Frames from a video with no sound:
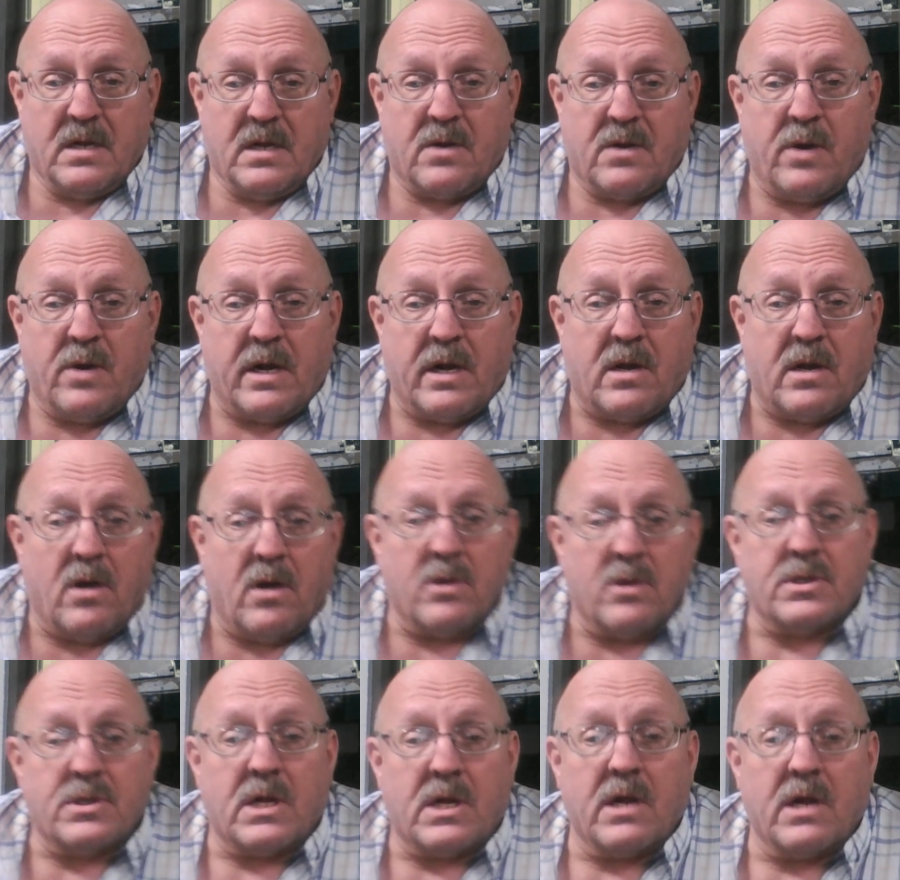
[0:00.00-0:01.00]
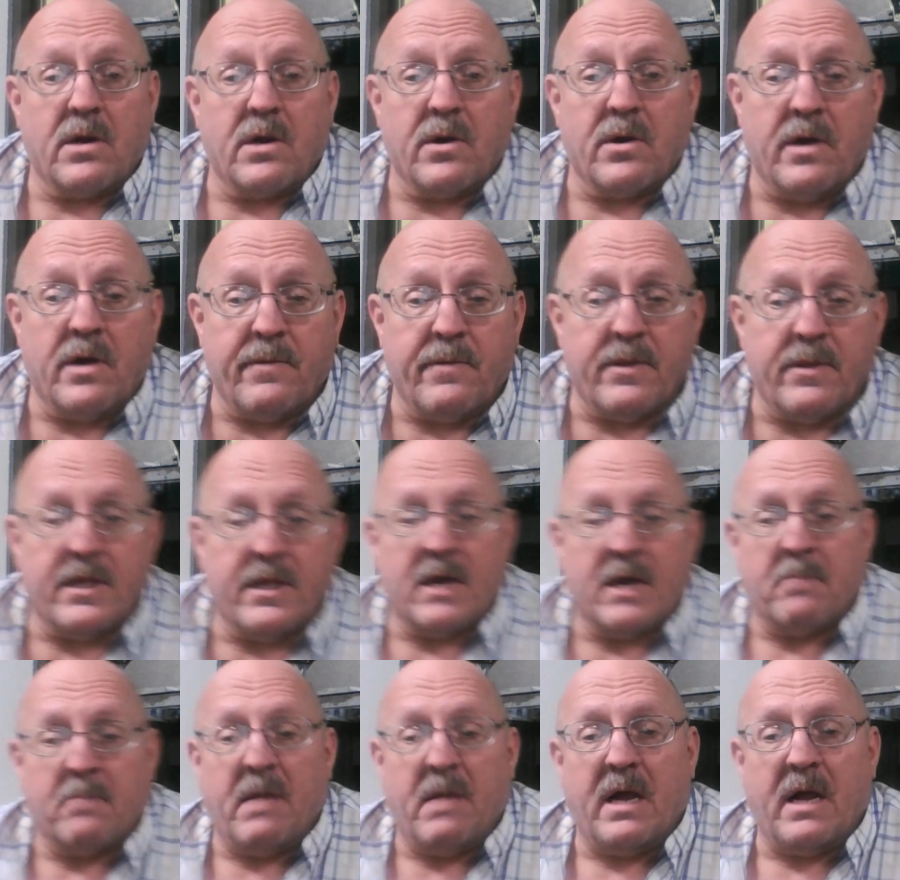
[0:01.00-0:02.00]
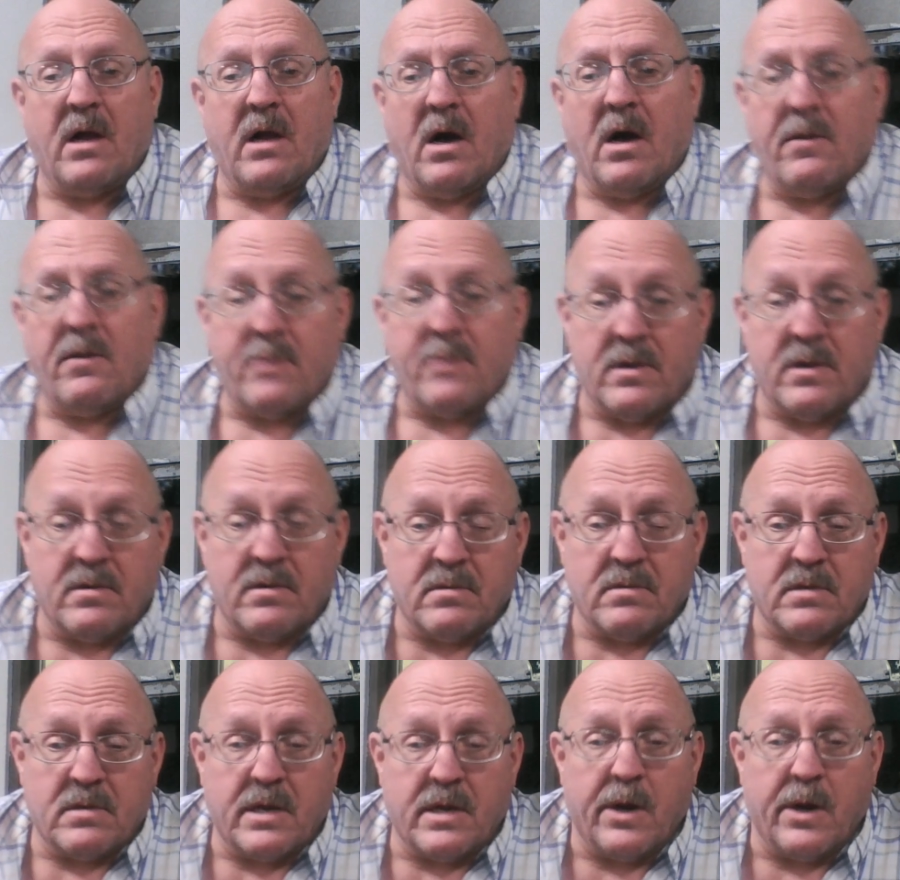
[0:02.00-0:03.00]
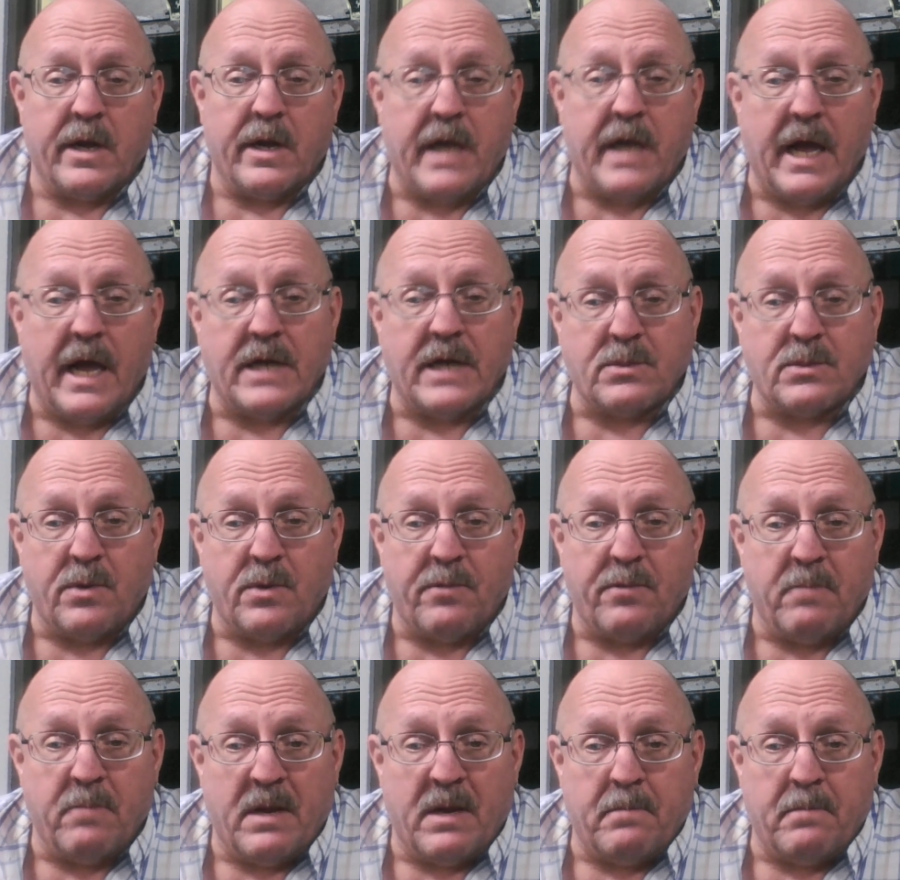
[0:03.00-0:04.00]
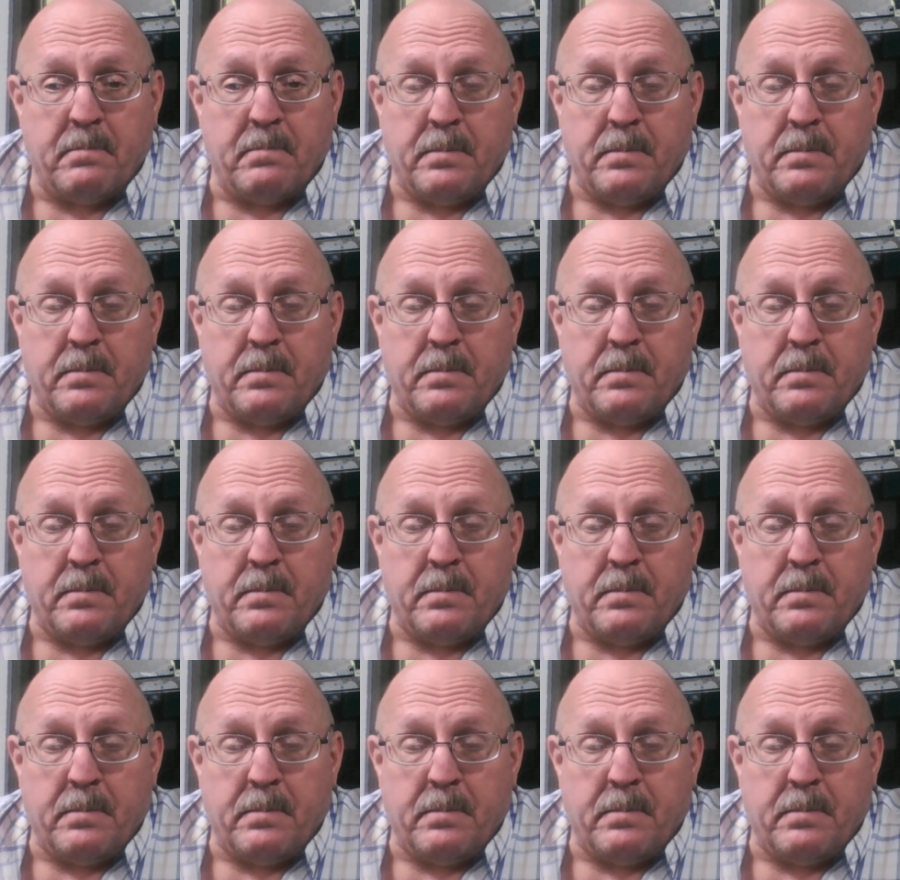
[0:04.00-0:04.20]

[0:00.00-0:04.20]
credit cards clear and everything paid off and carry cash with me.